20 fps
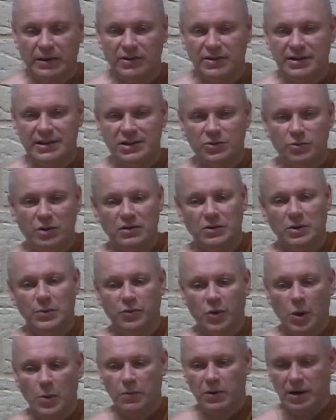this is one of the
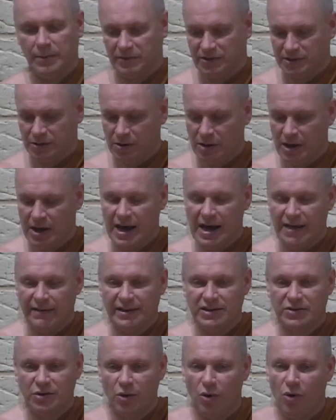problems. So
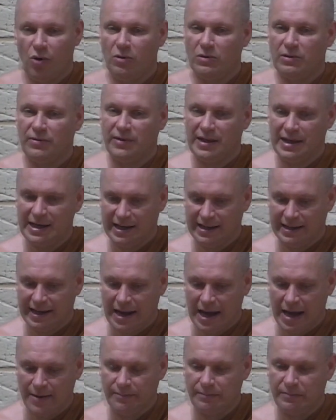this whole thing
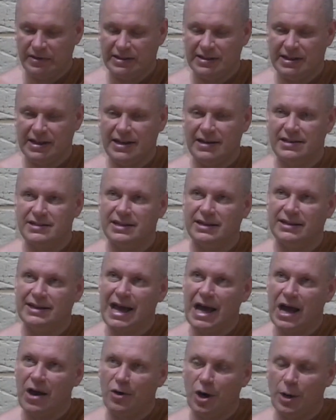that I've been teaching
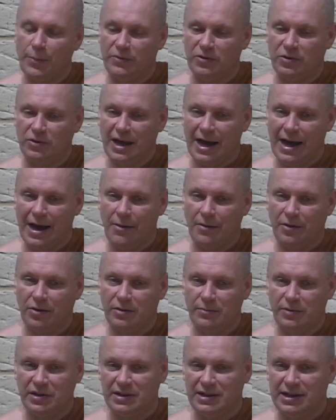now, up to now, I'm going
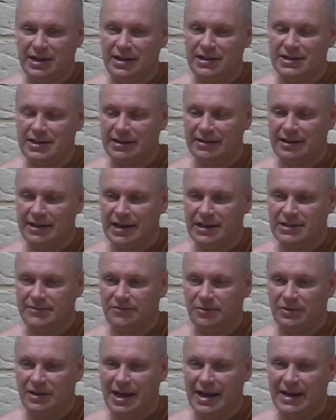to be teaching the next
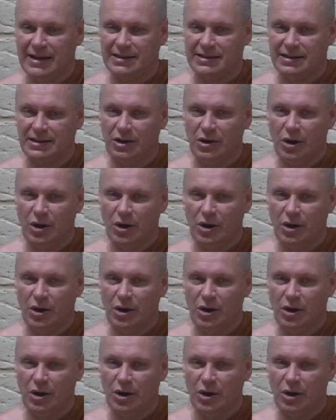few days,